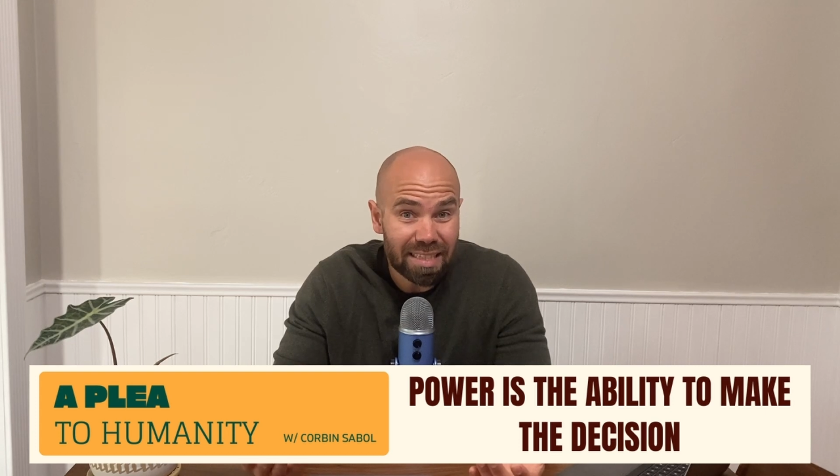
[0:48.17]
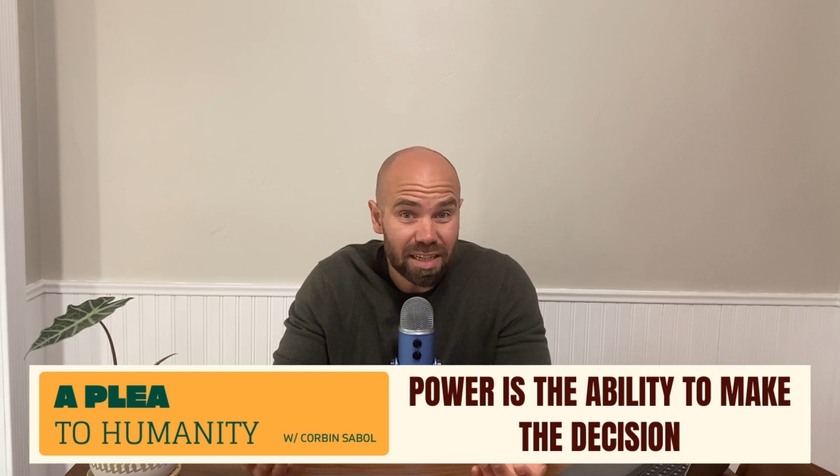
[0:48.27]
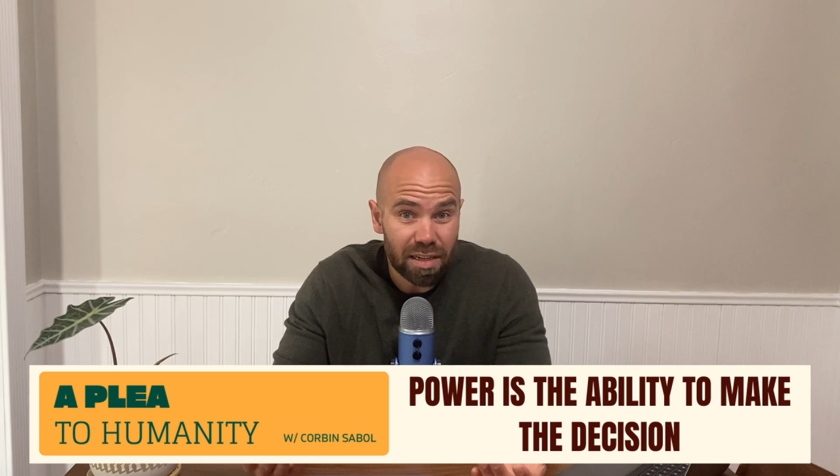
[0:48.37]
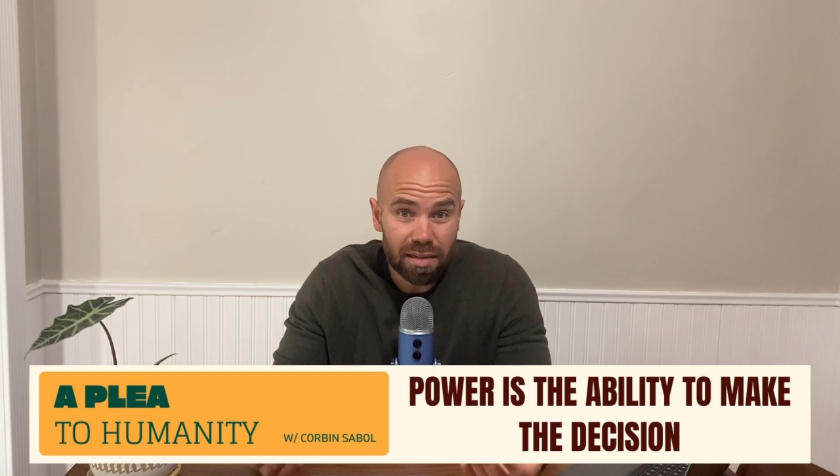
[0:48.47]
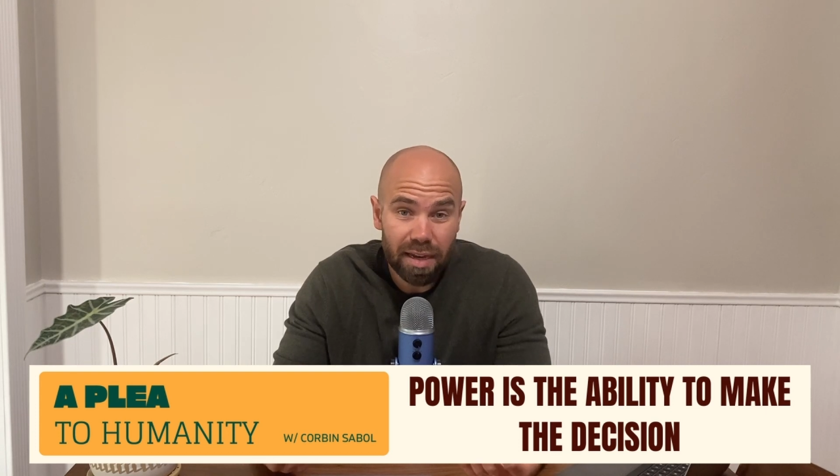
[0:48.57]

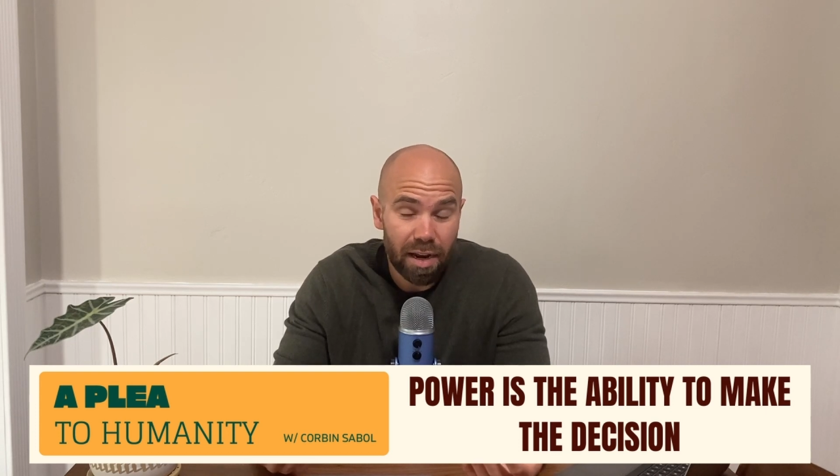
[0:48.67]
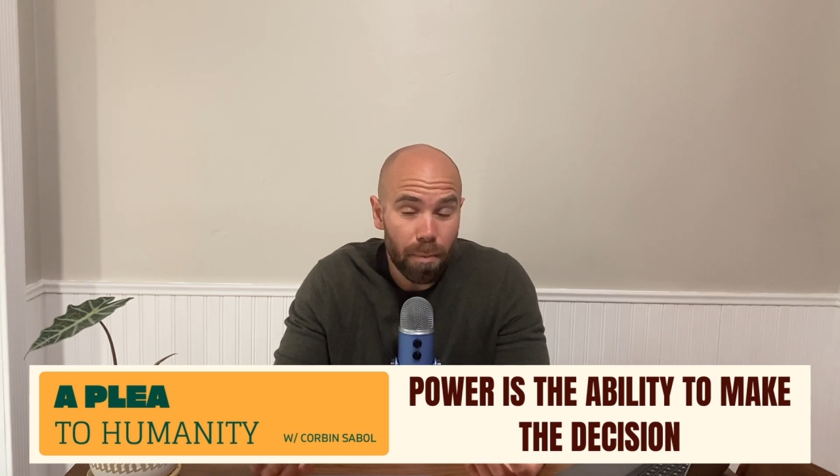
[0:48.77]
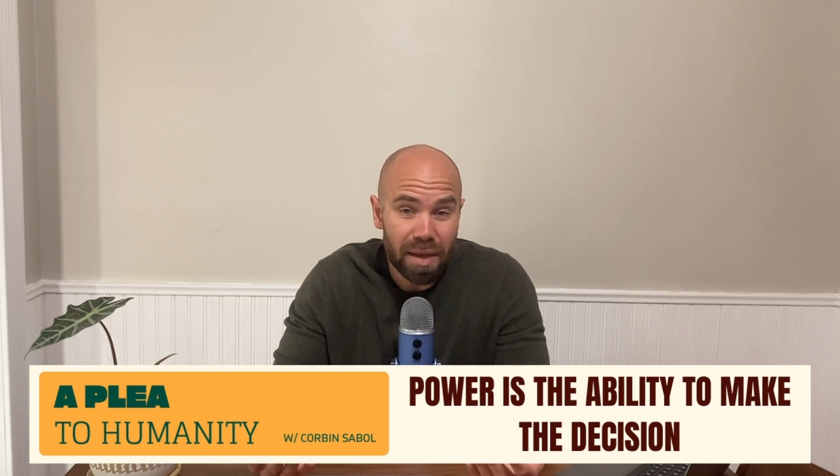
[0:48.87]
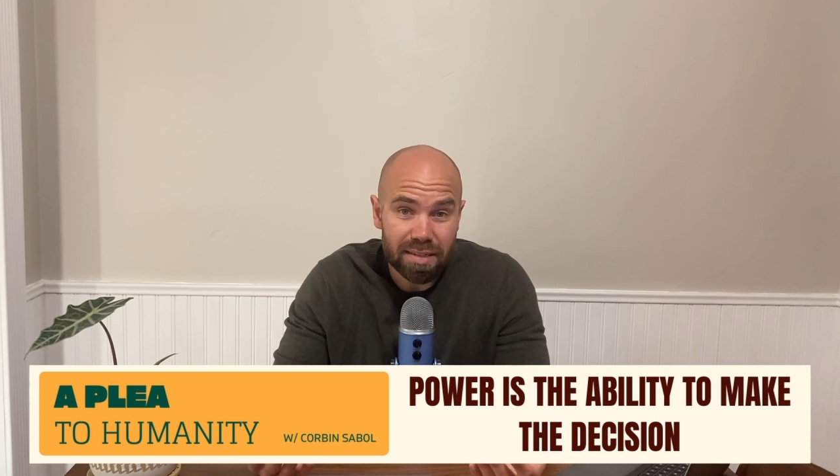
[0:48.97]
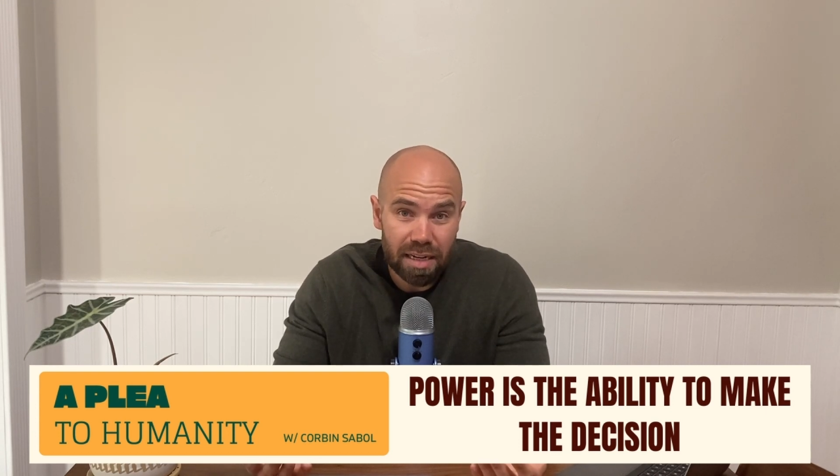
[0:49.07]
in our
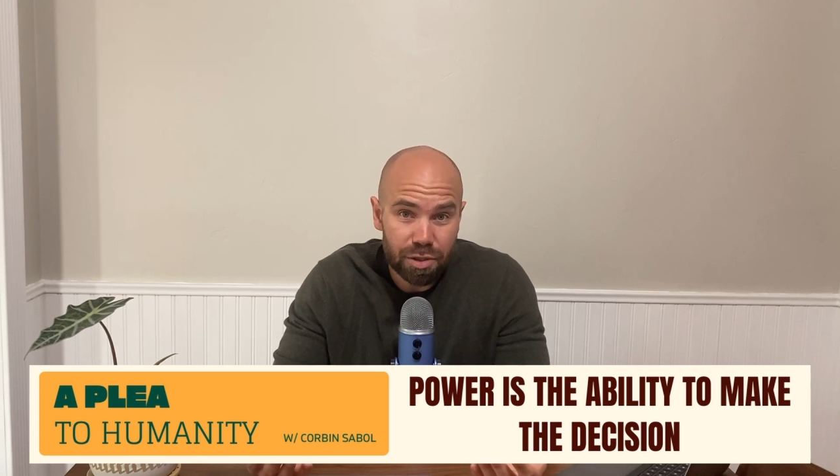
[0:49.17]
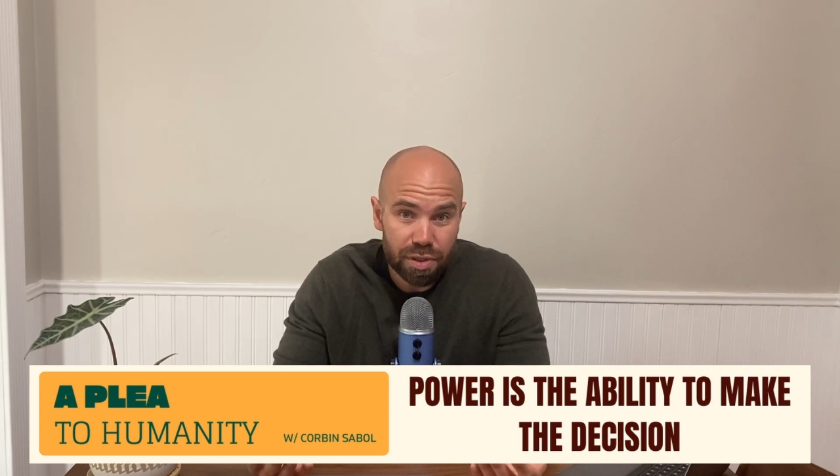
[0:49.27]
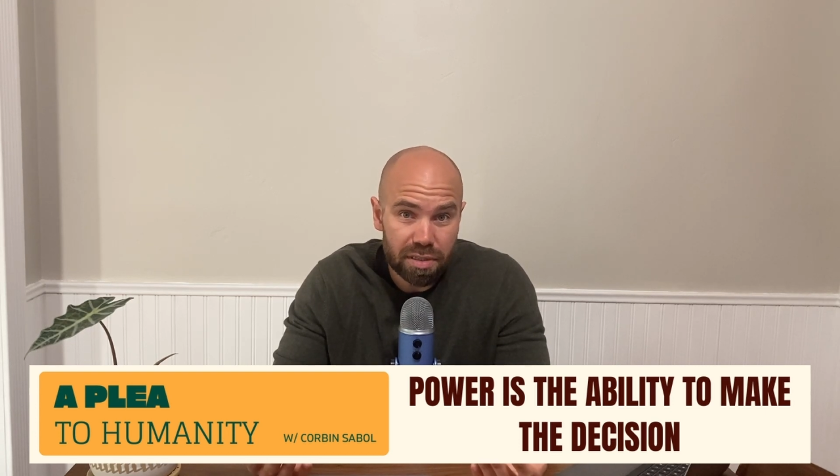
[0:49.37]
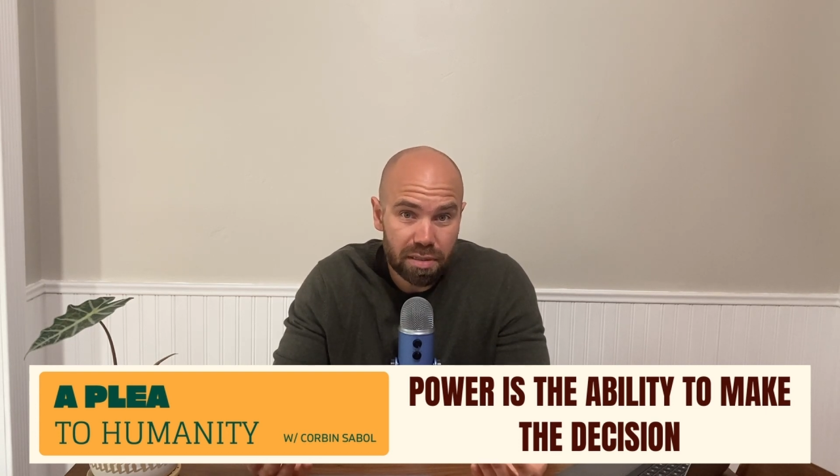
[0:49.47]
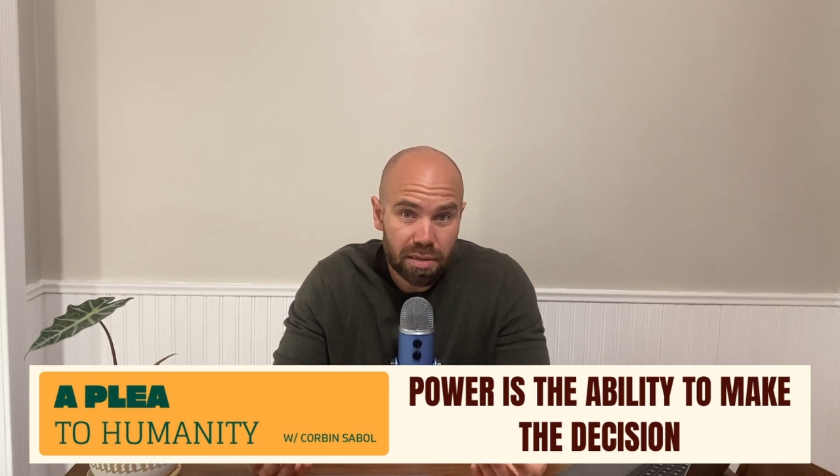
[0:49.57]
best
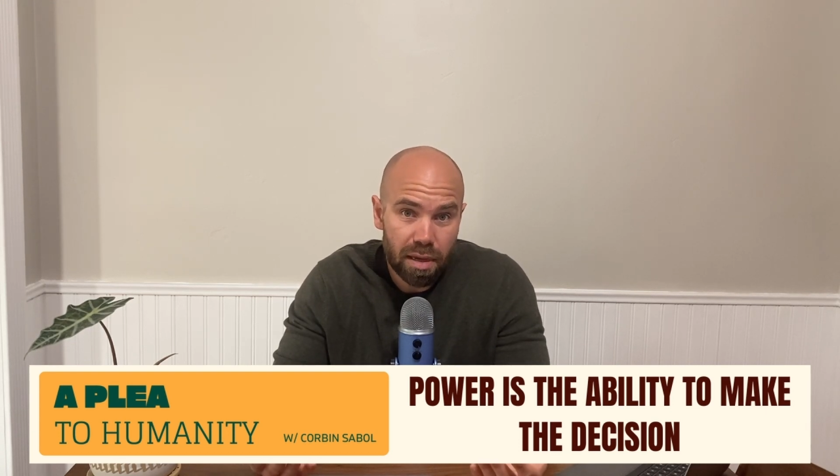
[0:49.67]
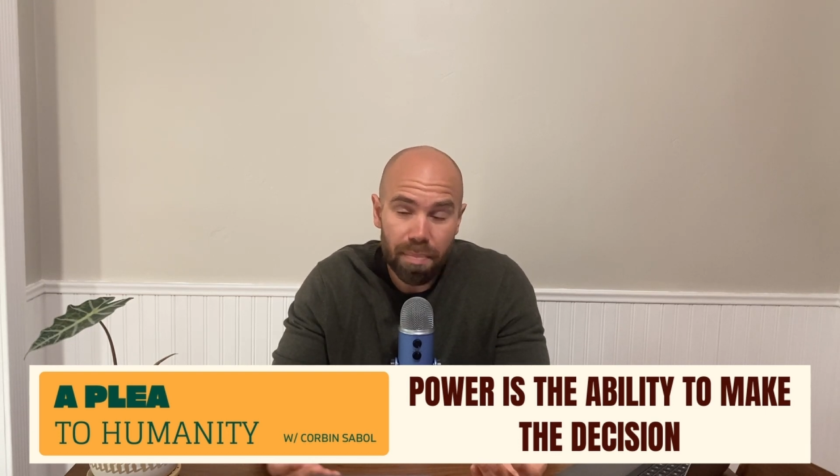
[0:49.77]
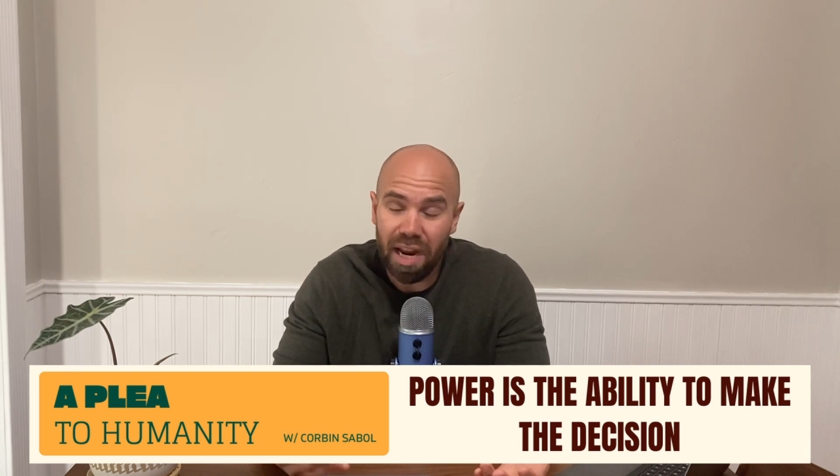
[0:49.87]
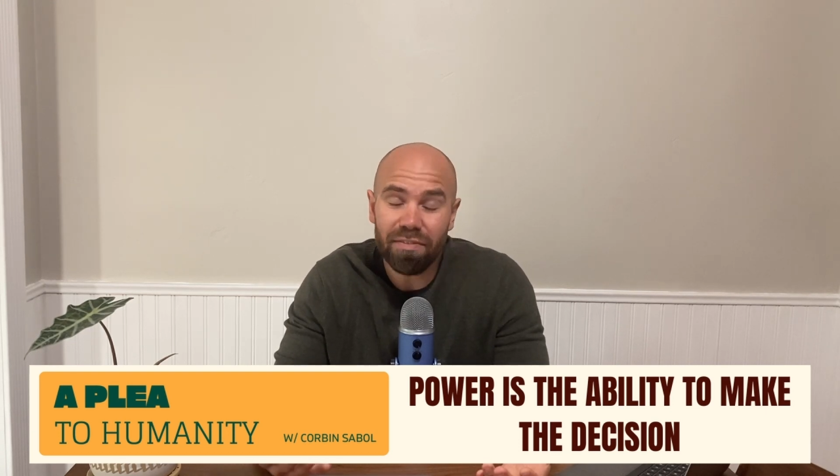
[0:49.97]
interest. But